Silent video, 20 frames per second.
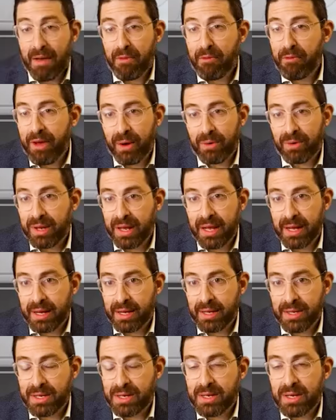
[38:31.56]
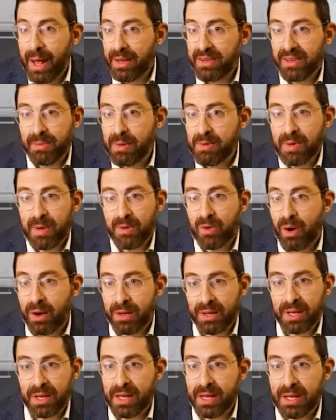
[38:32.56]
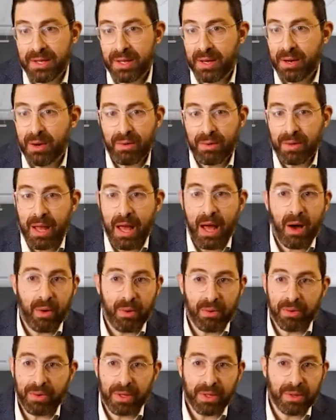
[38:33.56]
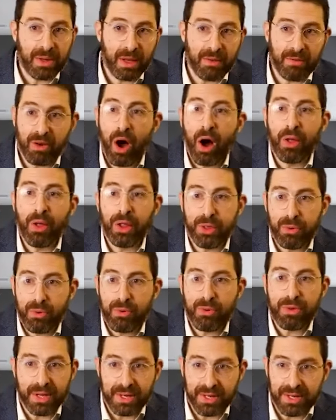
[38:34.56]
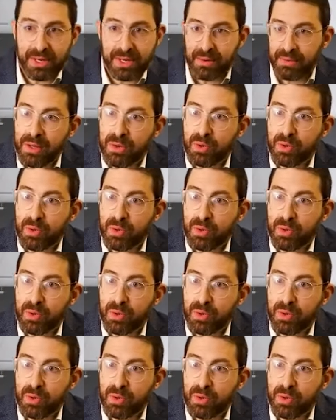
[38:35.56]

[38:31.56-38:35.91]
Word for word: I found kids, and sometimes I talk to kids that are now they've gone through this.